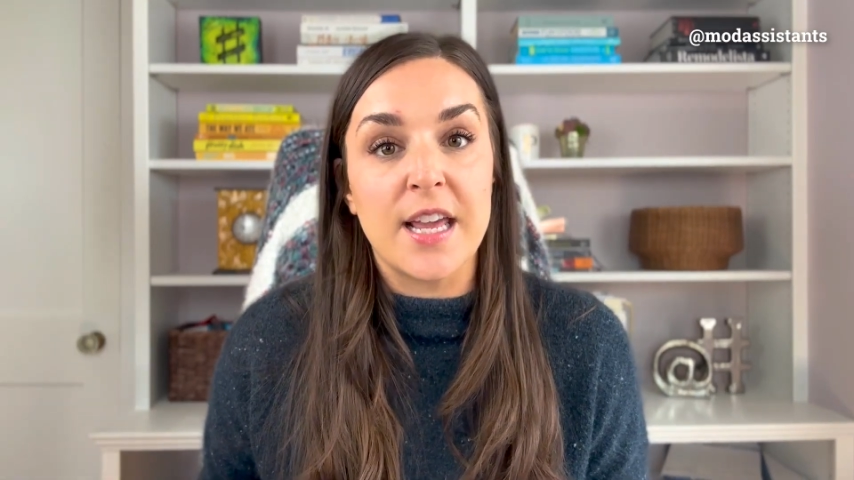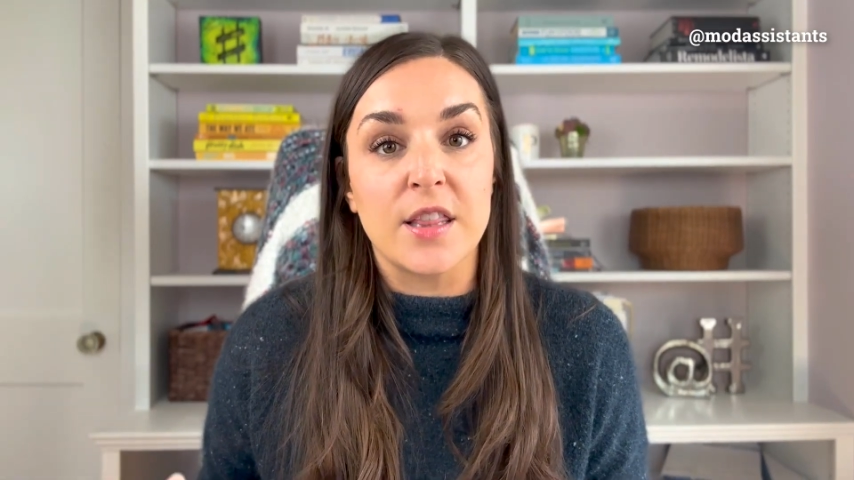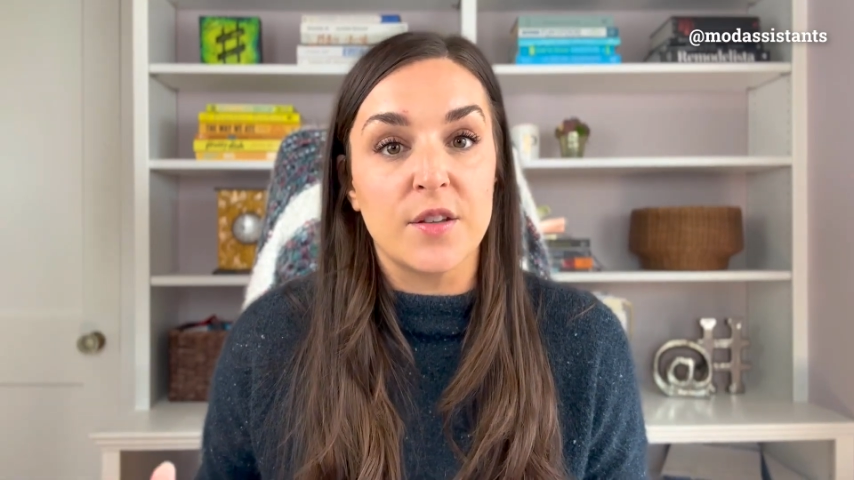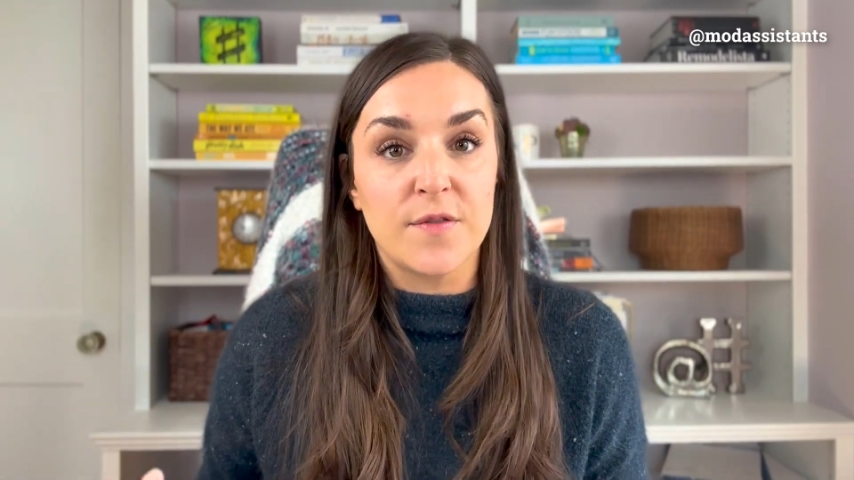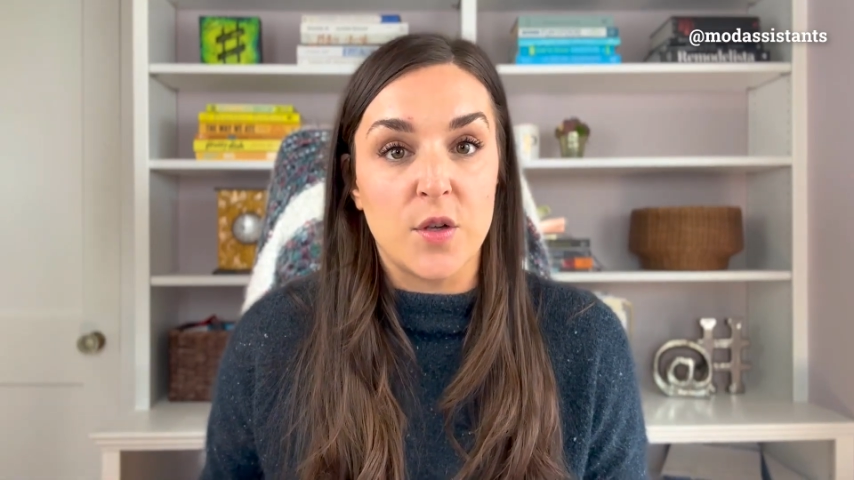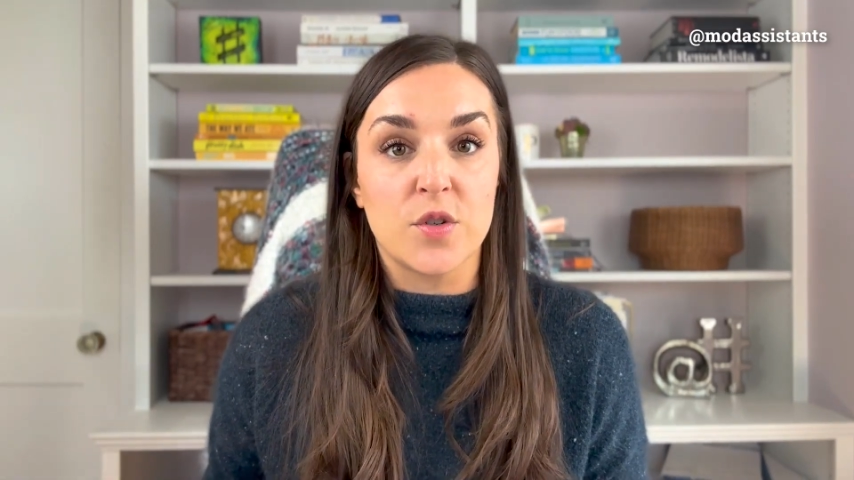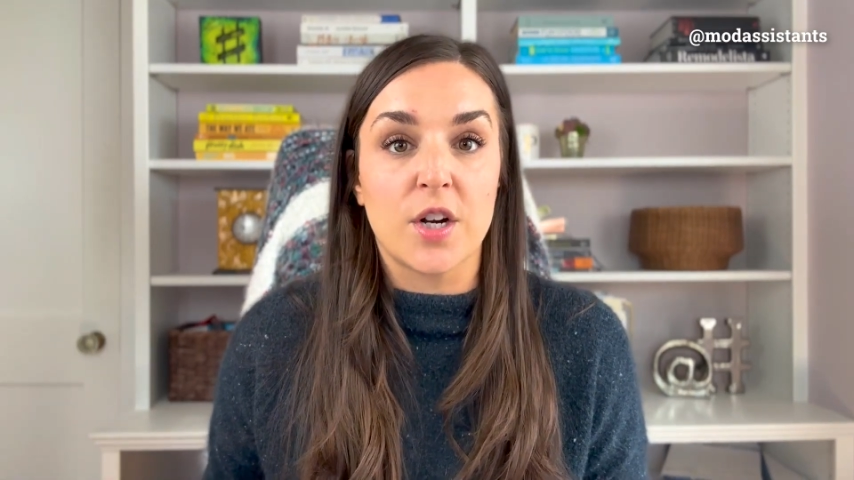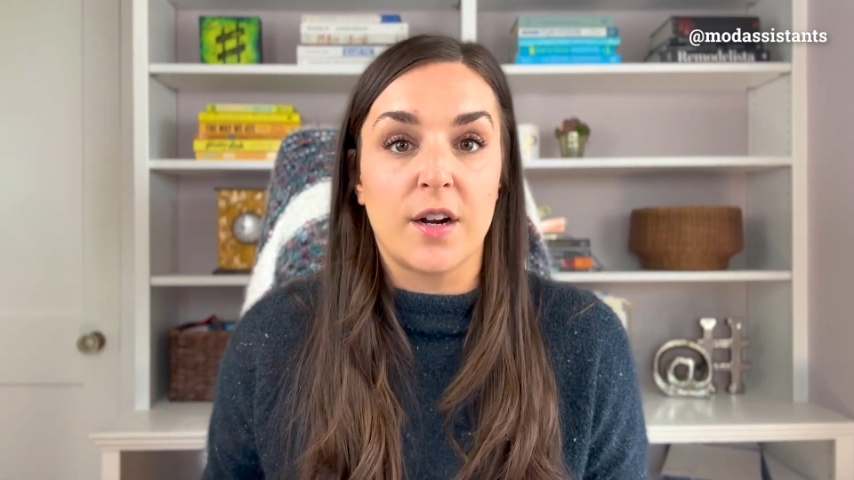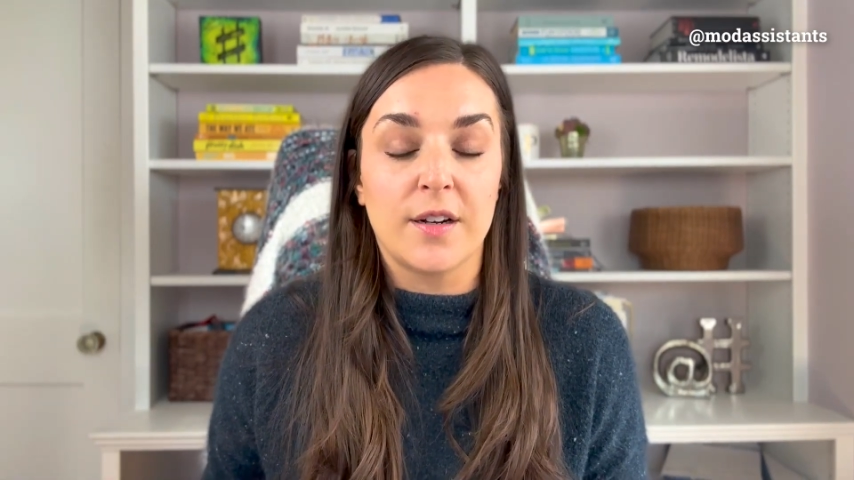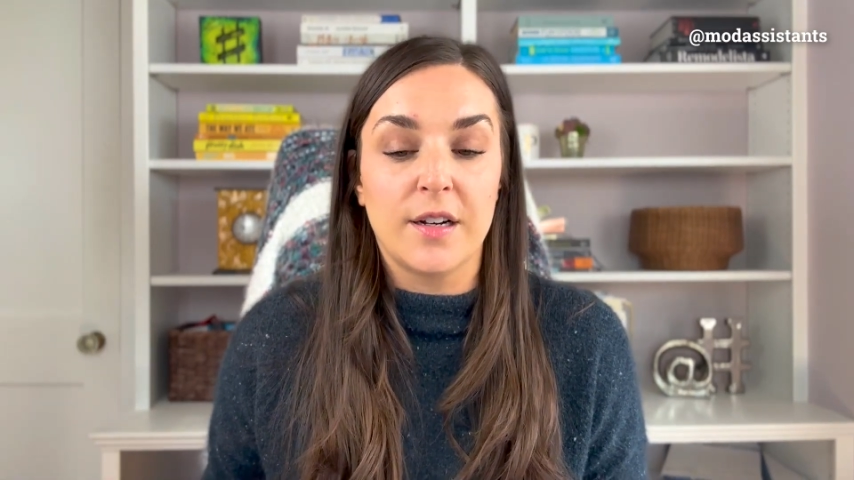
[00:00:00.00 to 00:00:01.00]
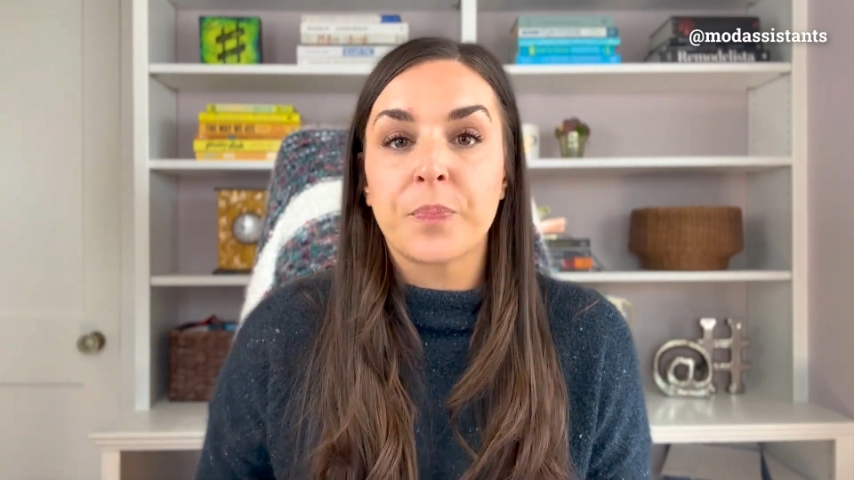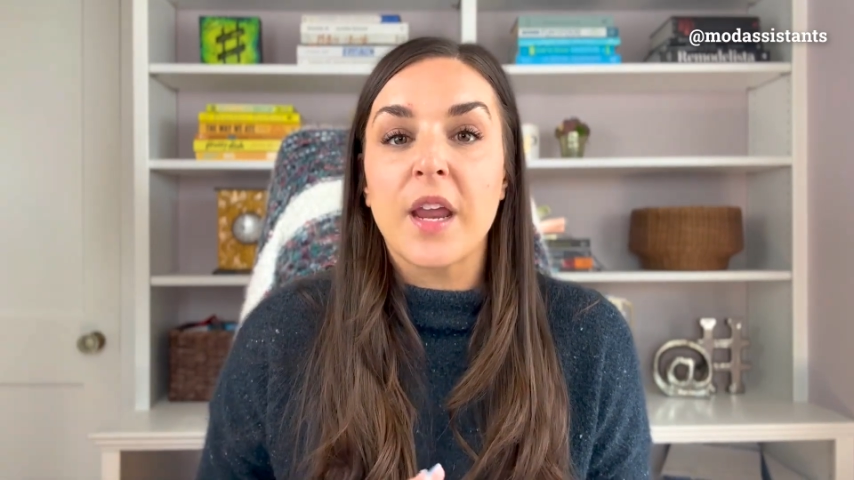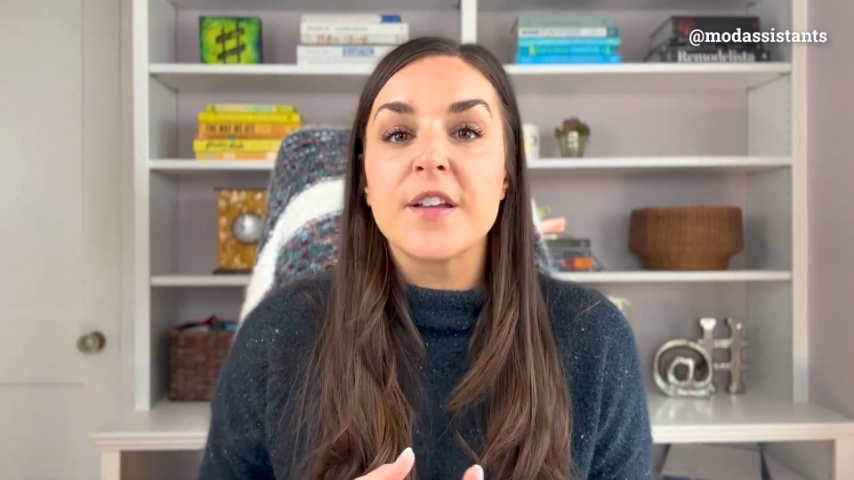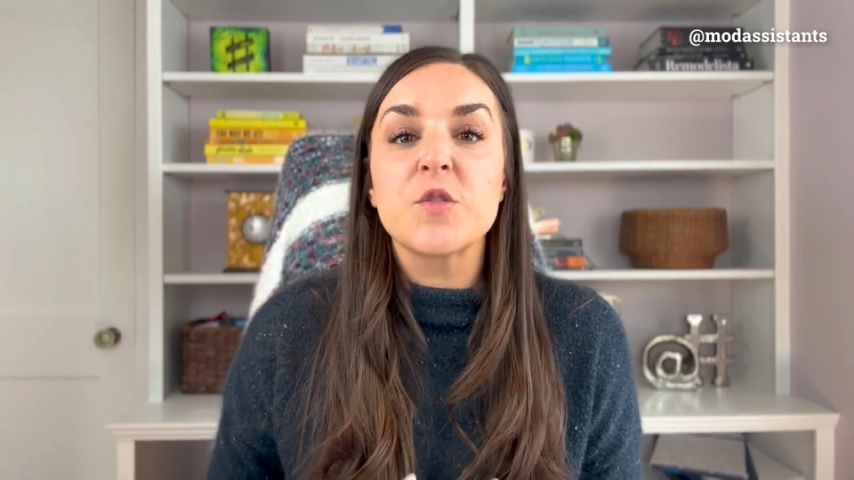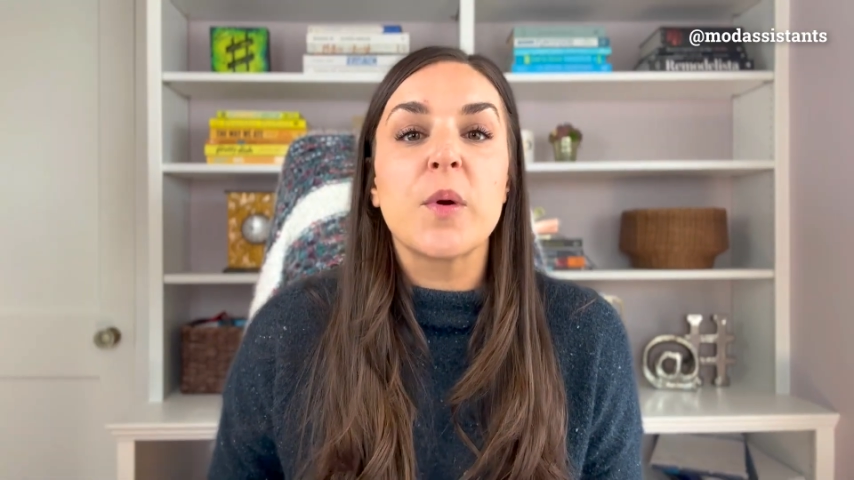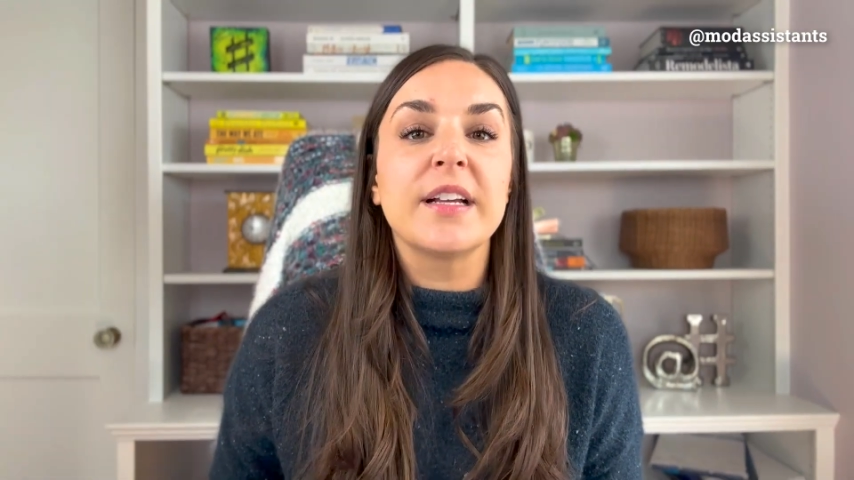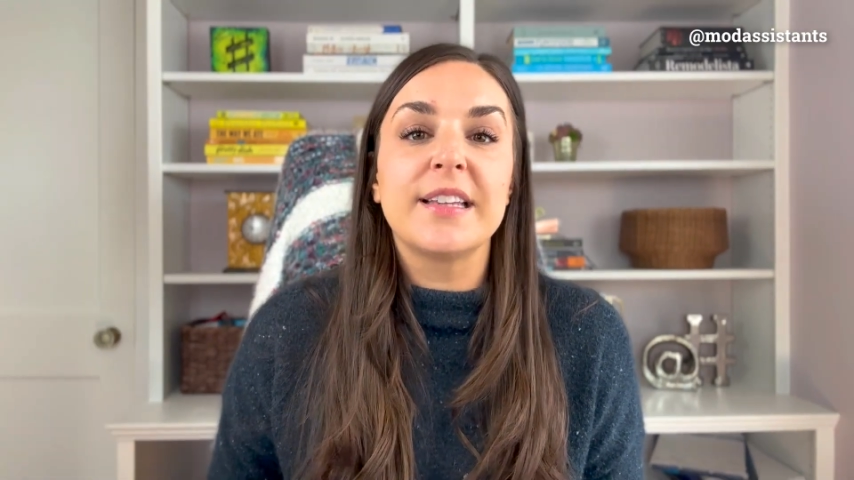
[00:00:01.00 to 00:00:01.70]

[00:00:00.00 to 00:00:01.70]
in the future. Spring